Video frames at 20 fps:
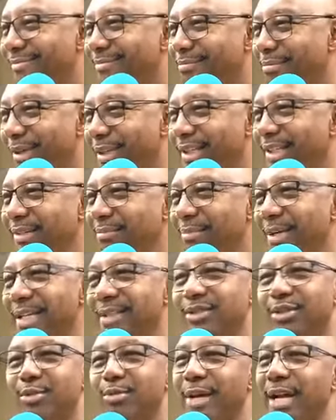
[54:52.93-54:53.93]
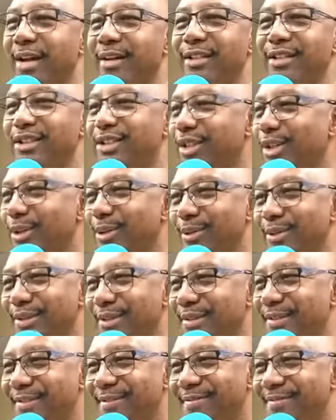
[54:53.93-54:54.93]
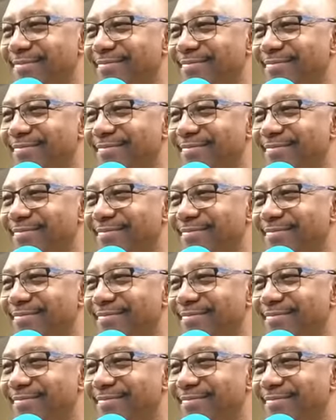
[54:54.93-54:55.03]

But he messed around and chose you.